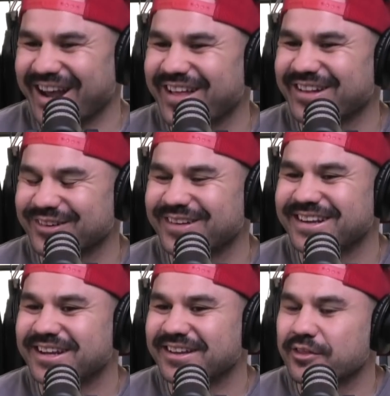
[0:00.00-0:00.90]
That's what
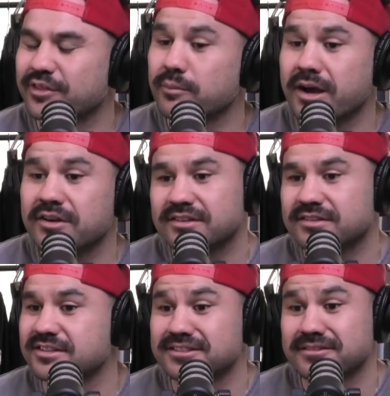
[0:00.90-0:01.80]
the most
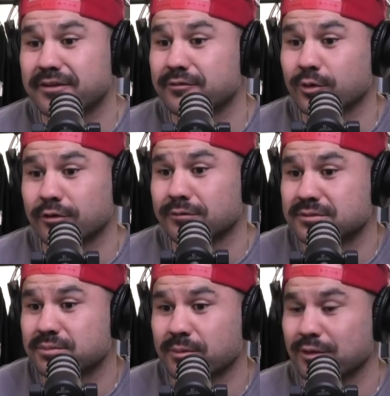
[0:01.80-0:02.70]
consistent out of all of them
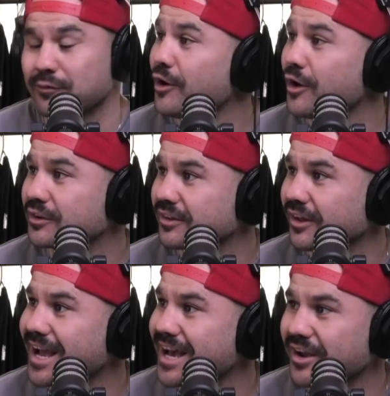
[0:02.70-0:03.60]
is probably the Fox,
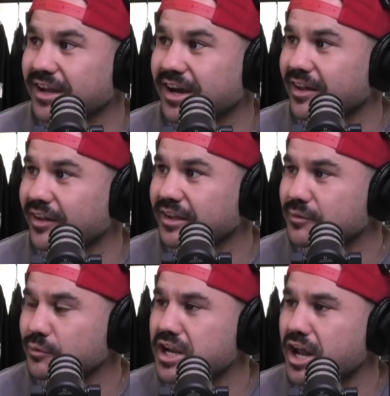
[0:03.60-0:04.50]
like at Car. Like
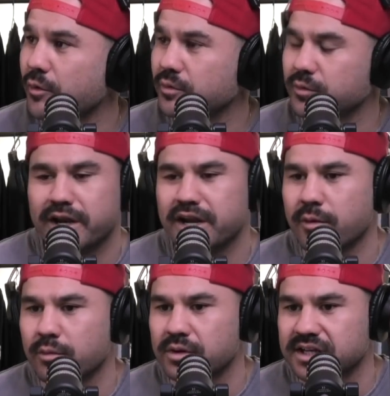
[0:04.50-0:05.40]
we know what
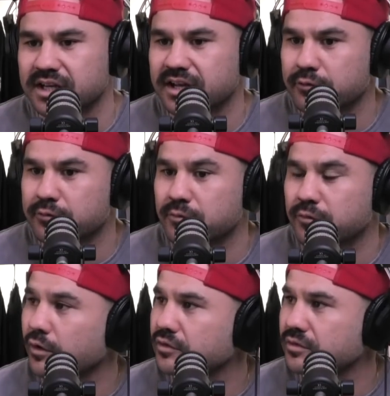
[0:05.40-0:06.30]
we're going to get from
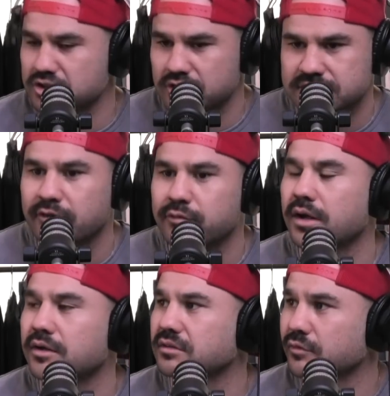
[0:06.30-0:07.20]
Fox at New South
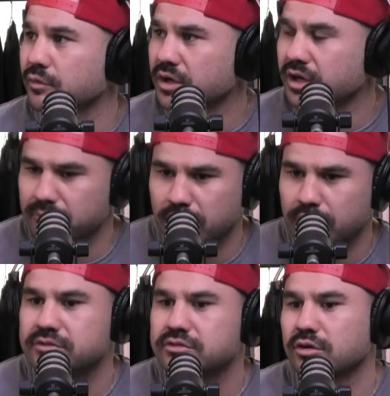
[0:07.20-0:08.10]
Wales level,
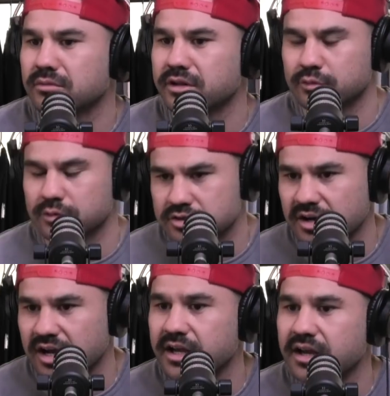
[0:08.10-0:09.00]
Melbourne Storm level,
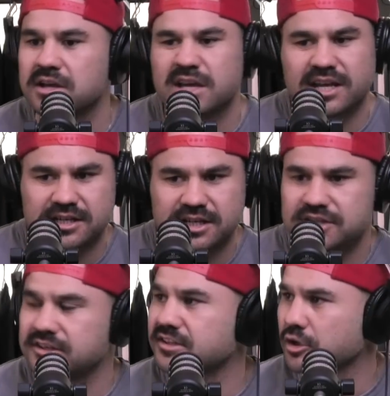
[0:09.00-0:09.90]
Australia,
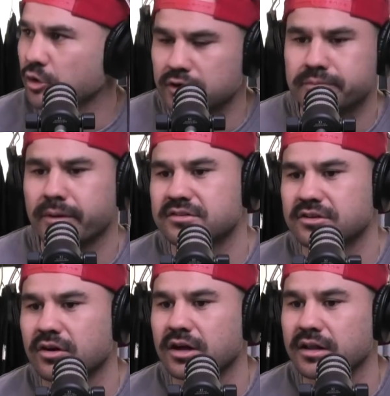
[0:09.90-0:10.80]
Indigenous. He always plays
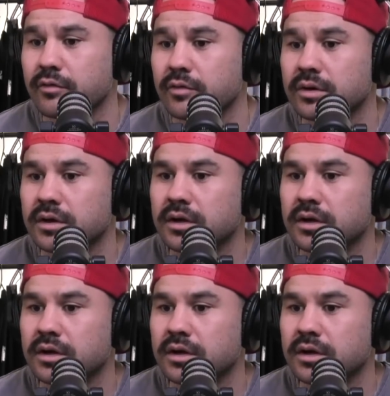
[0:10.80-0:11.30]
at a high level.